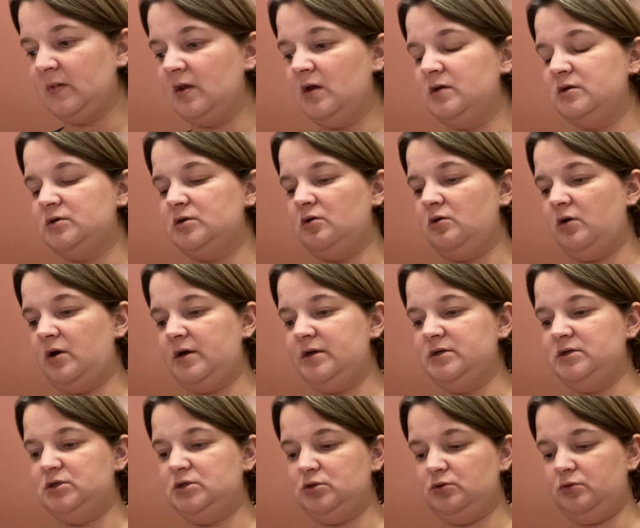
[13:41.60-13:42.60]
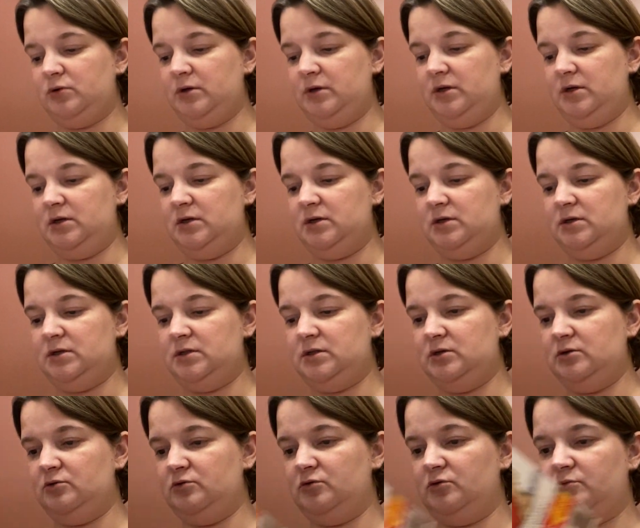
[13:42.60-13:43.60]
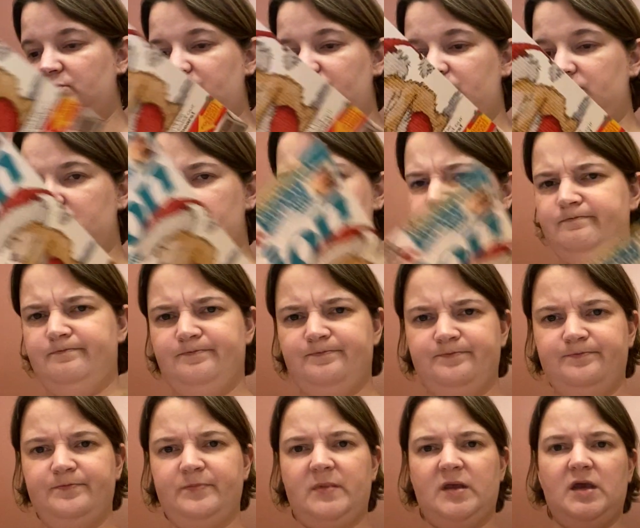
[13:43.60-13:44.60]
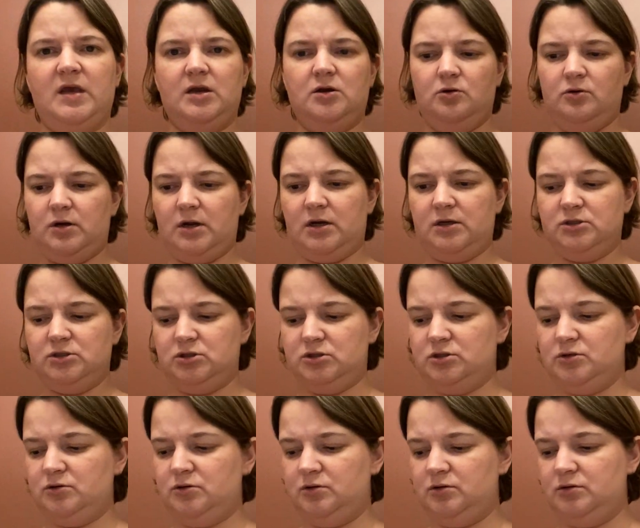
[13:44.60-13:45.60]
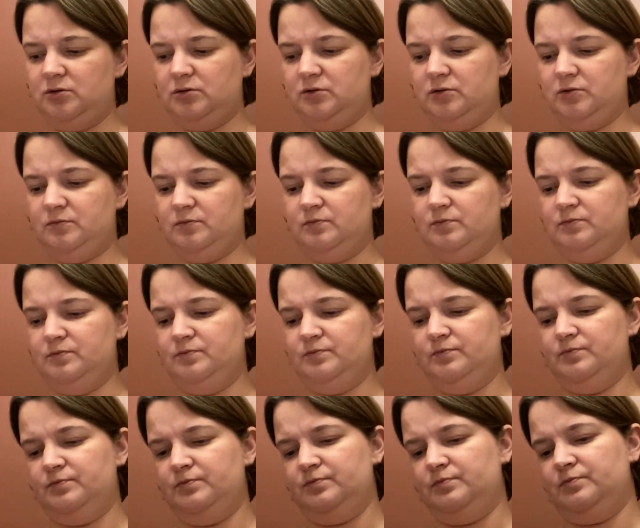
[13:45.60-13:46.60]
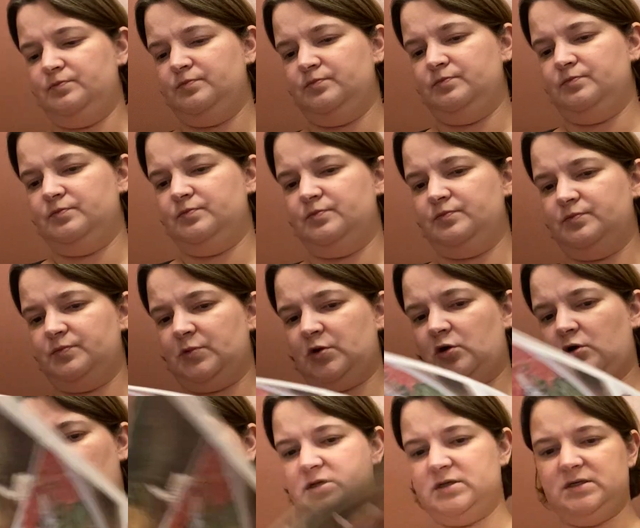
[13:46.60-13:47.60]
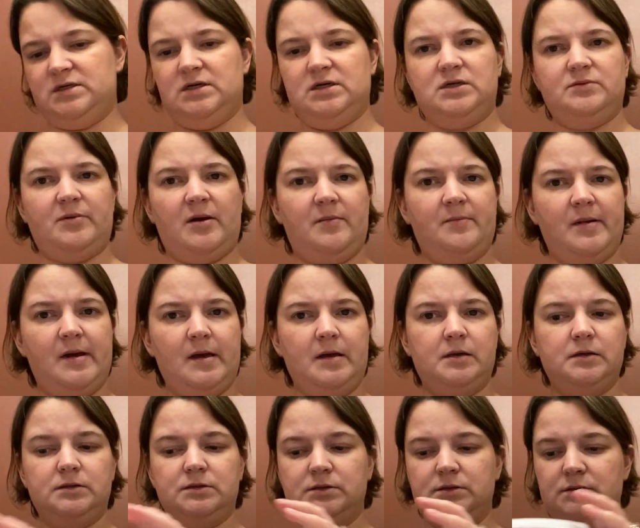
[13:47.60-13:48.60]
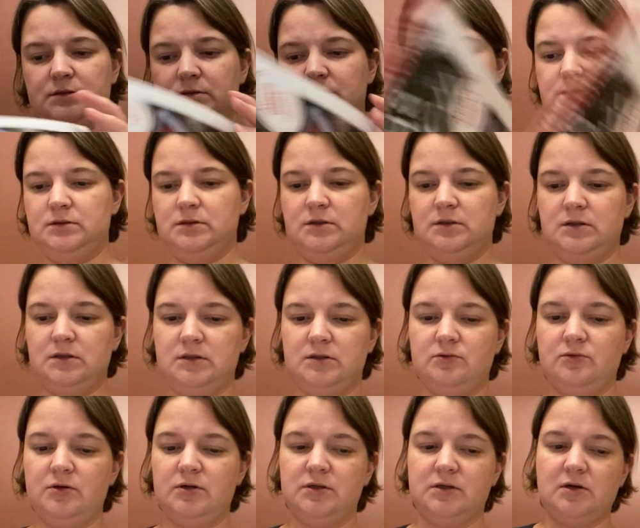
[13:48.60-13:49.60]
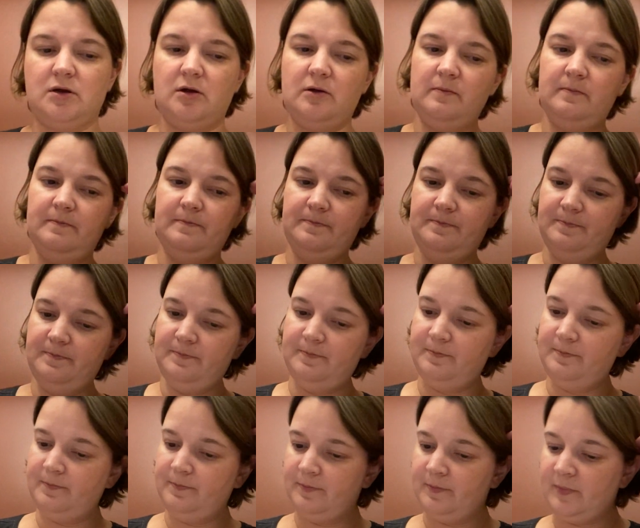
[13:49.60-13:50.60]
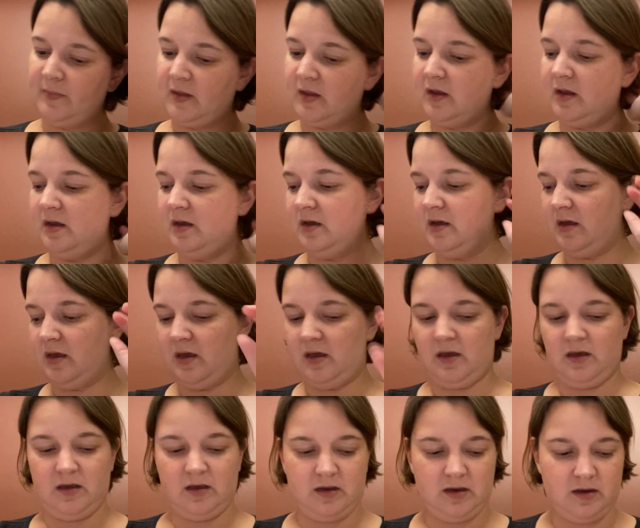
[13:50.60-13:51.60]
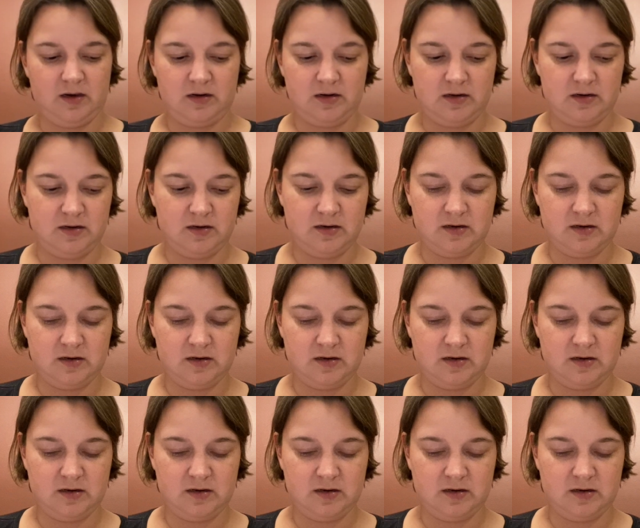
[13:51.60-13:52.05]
So I joined the group International Cross Stitch Pen Pals. I think that's what it's called. And I